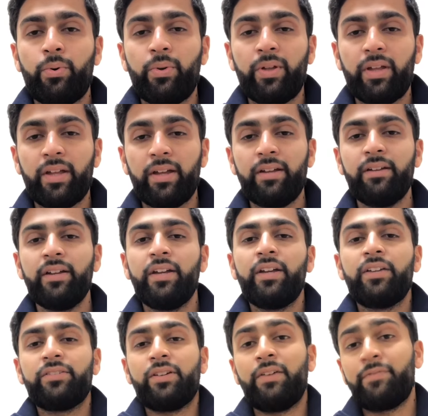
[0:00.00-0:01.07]
Okay, so
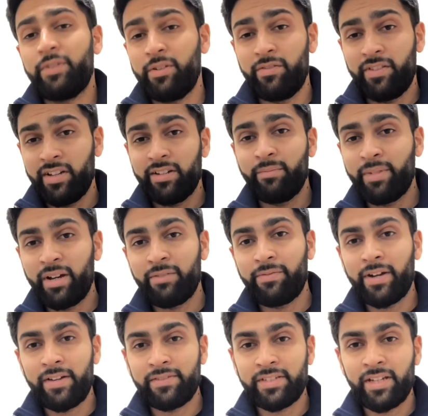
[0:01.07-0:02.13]
after you've done about
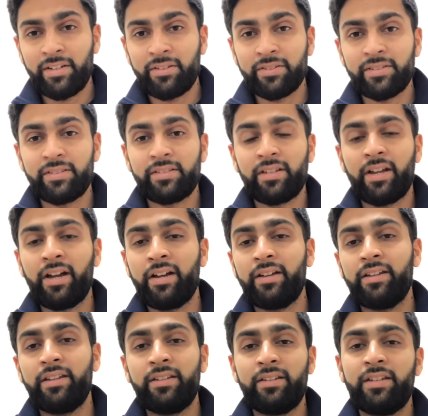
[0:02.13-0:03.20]
5 cycles
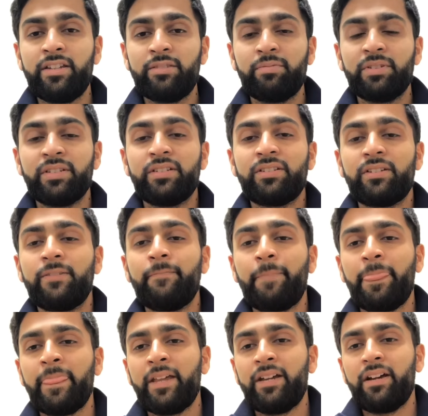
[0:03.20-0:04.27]
in each position,
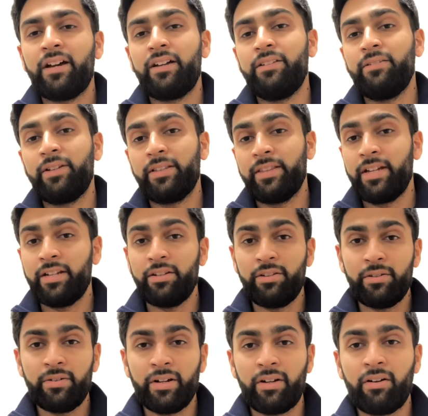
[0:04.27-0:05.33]
you can then do
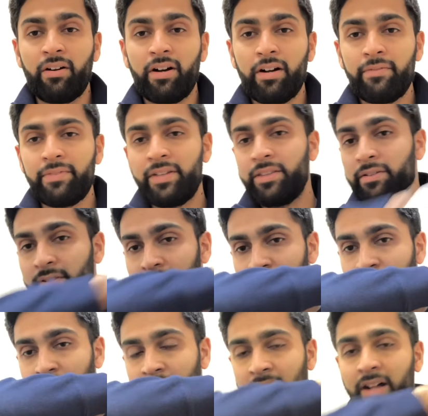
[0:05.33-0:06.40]
a cough either into
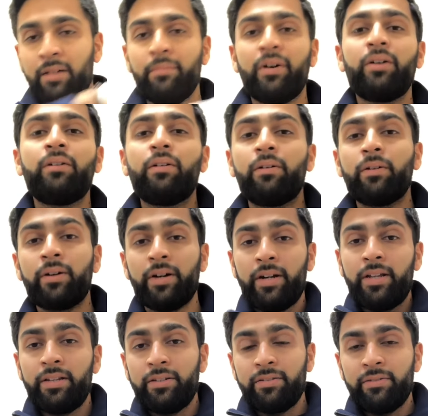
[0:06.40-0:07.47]
your elbow or
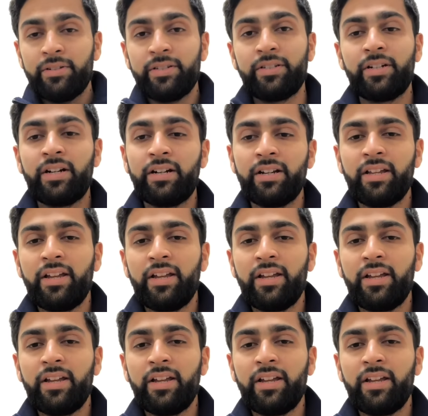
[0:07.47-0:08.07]
into a shirt,